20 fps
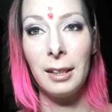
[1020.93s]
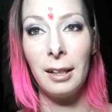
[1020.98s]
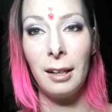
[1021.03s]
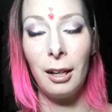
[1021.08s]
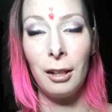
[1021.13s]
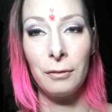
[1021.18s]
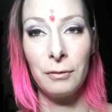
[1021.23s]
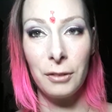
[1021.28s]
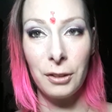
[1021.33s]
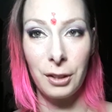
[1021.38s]

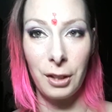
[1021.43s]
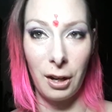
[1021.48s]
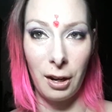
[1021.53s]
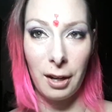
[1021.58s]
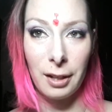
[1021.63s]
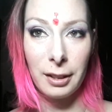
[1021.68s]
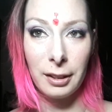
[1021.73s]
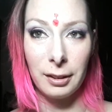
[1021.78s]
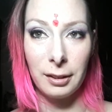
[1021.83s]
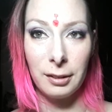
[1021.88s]
of the
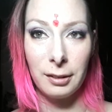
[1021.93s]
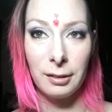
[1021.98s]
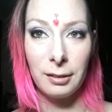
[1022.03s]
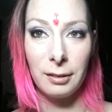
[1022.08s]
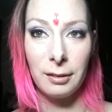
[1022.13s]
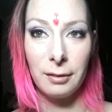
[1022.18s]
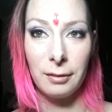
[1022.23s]
Goddess.